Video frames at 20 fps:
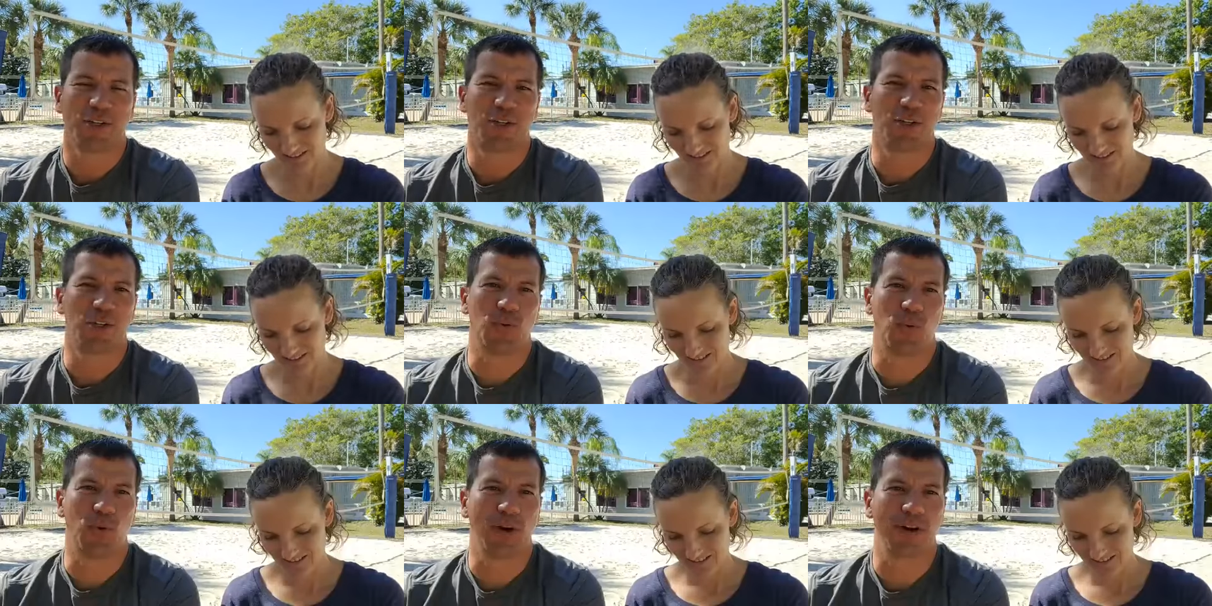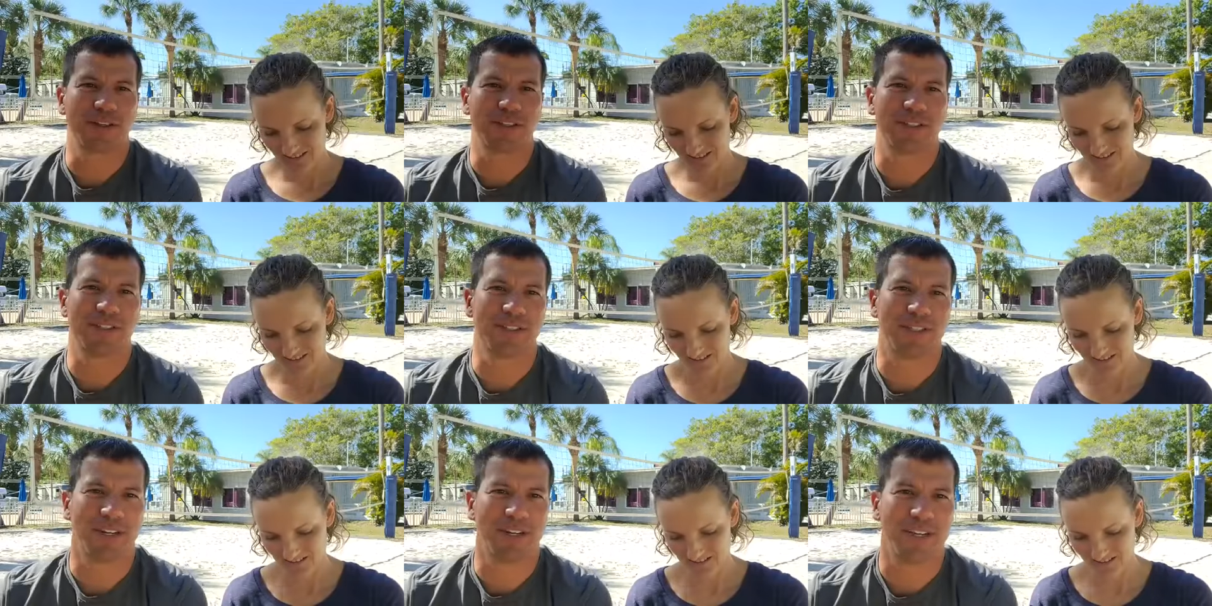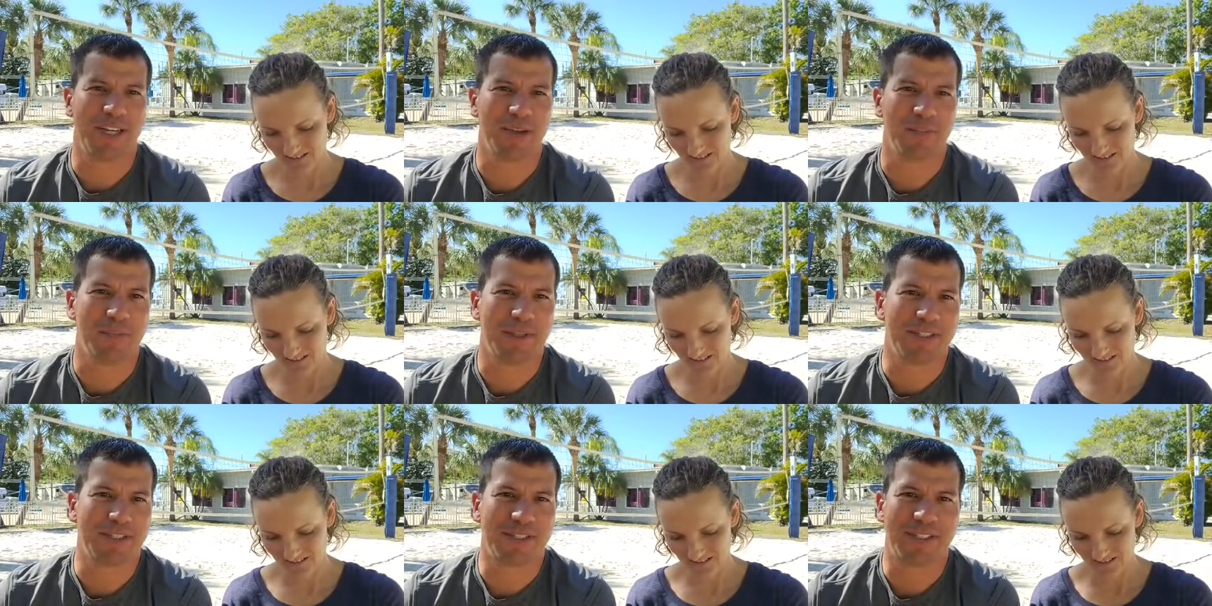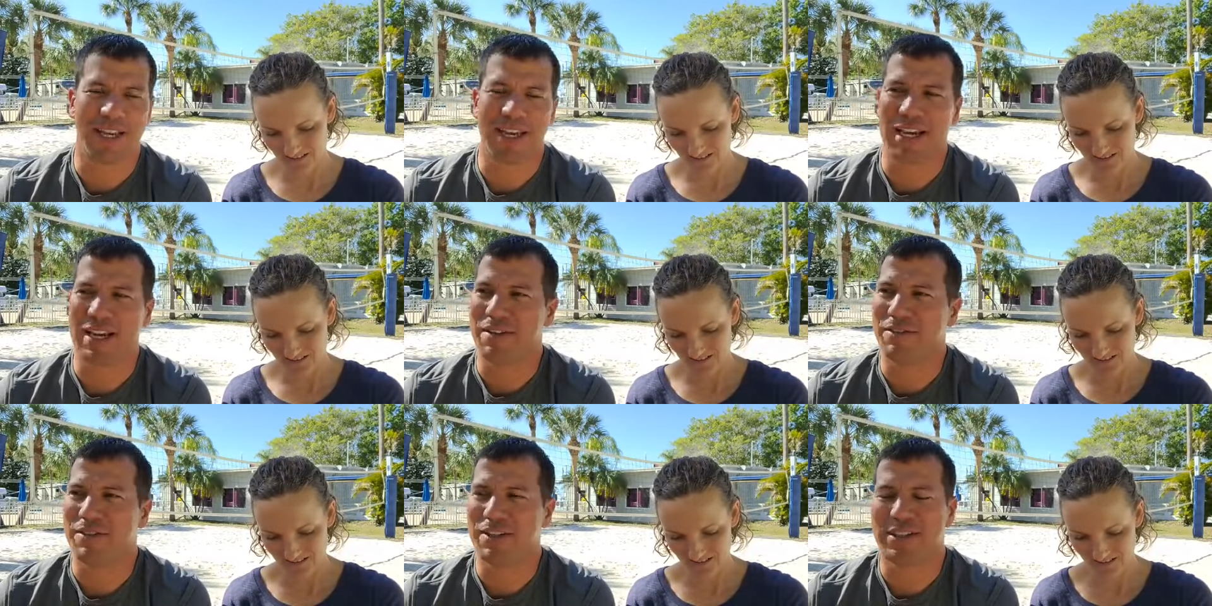Speaker 1: good works is going to get me
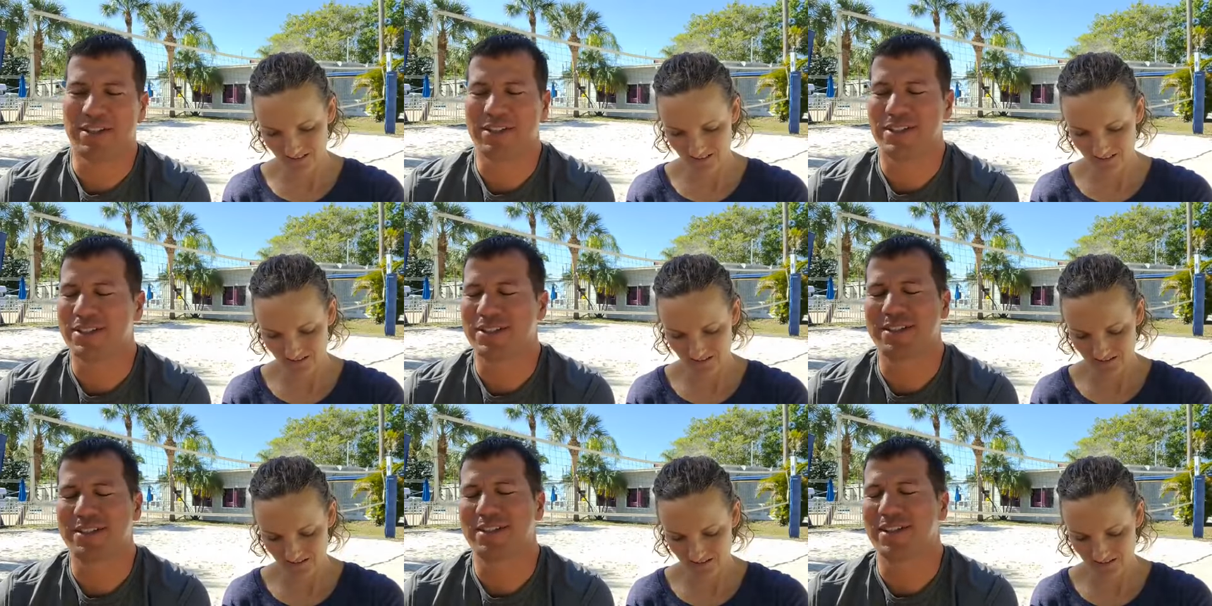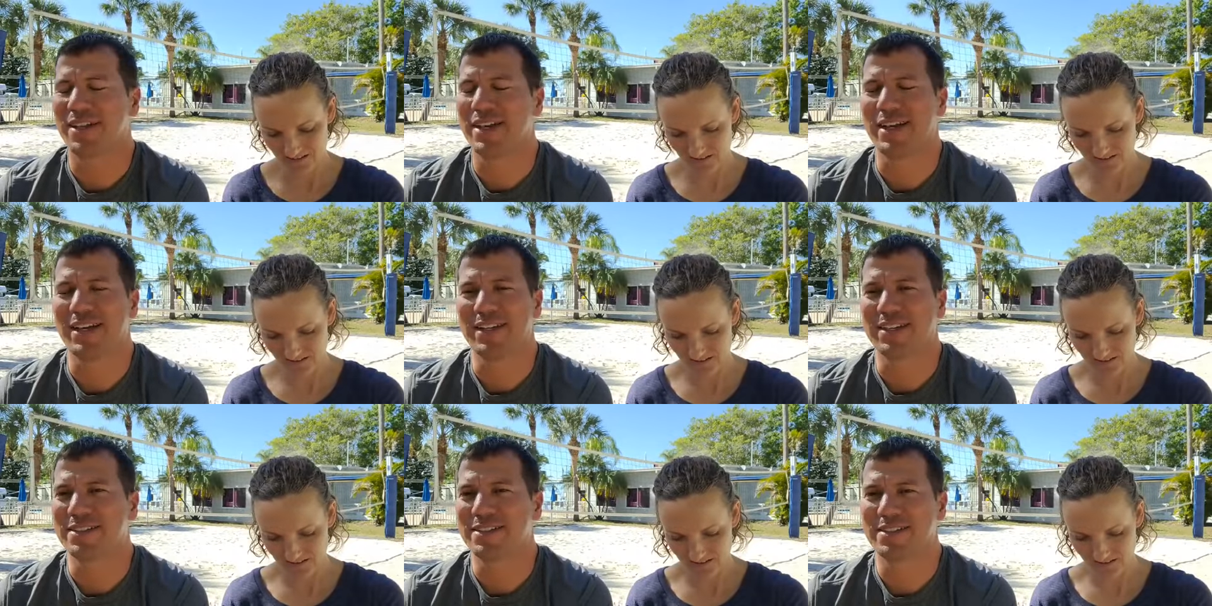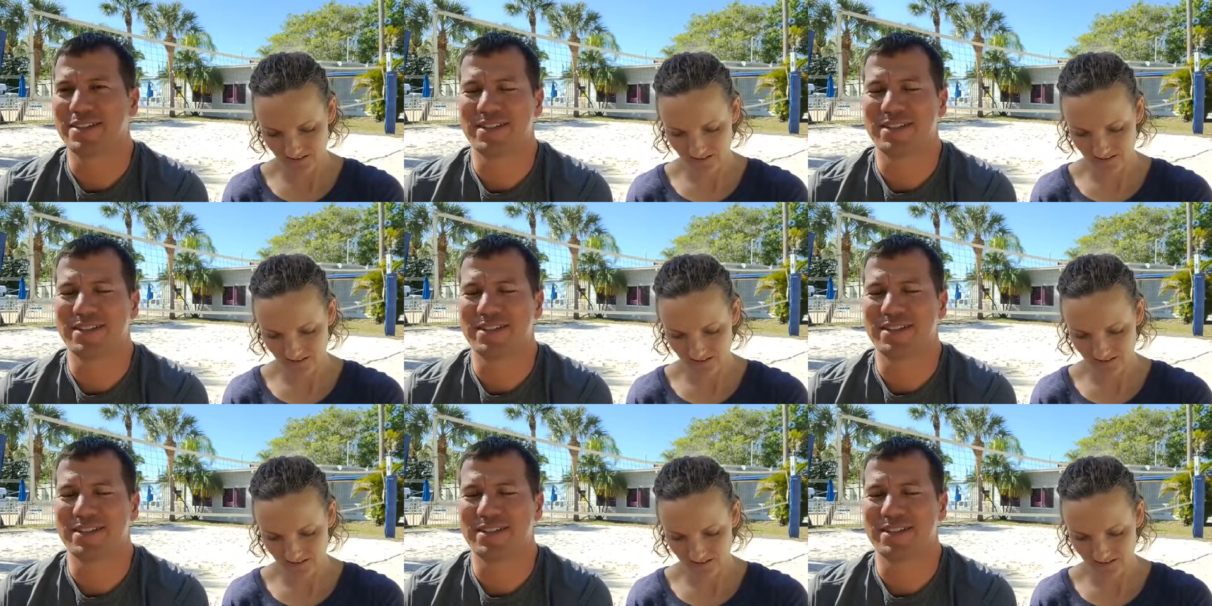saved and just like